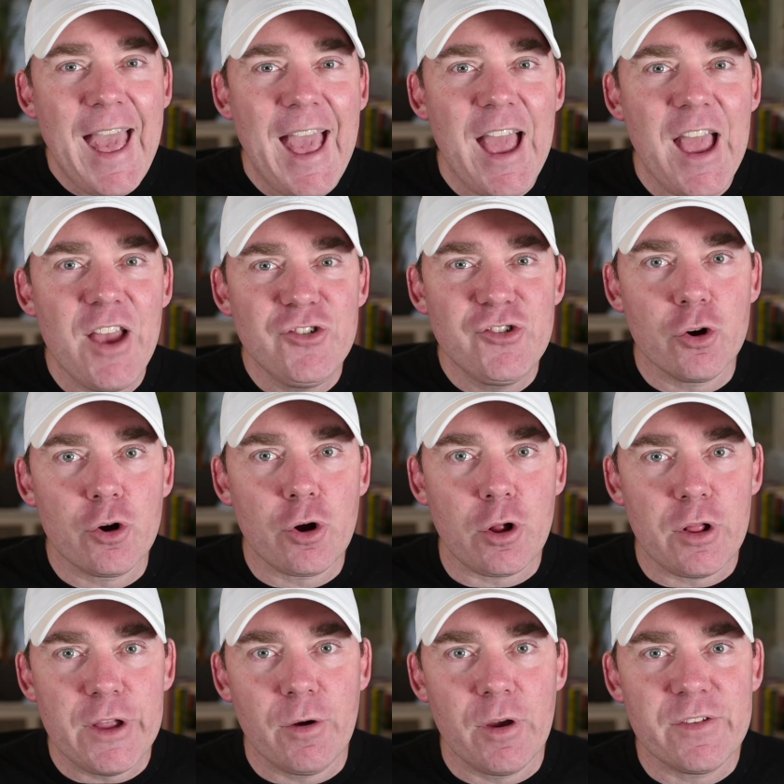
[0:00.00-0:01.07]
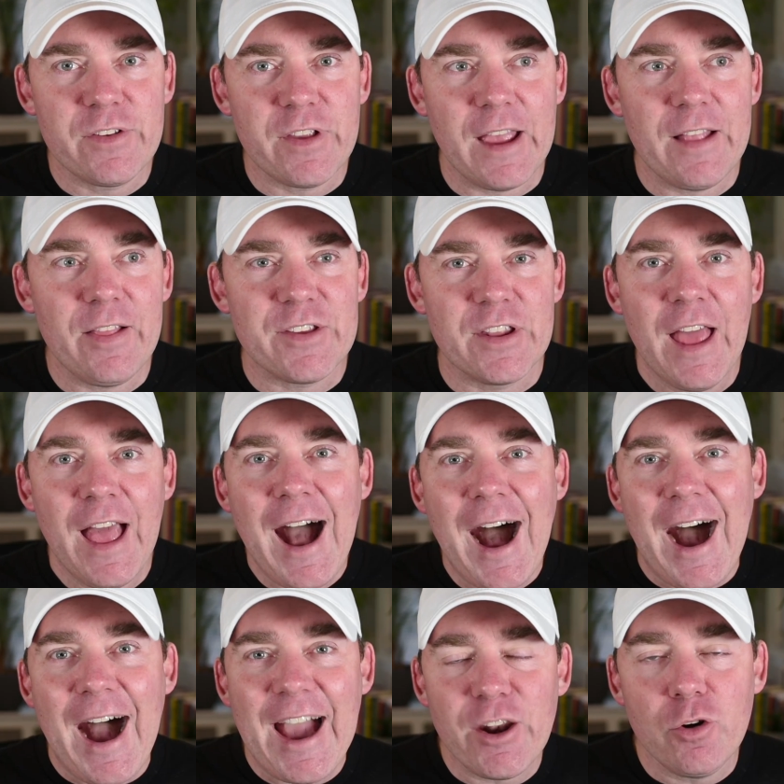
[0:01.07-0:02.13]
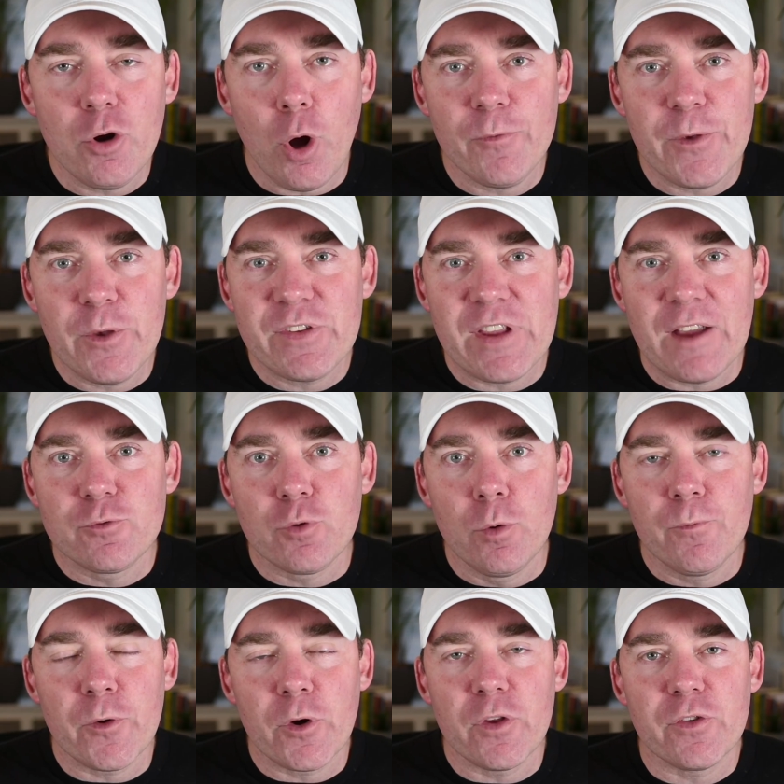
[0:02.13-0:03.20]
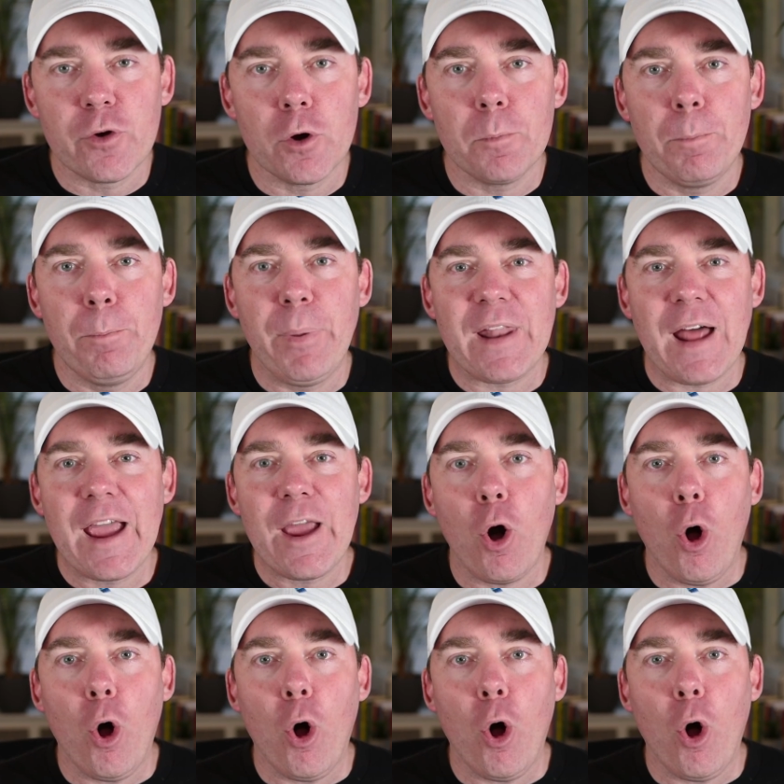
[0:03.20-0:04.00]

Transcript: As you're clearing, say, "Hey, listen, I don't know if you saved room for dessert, but I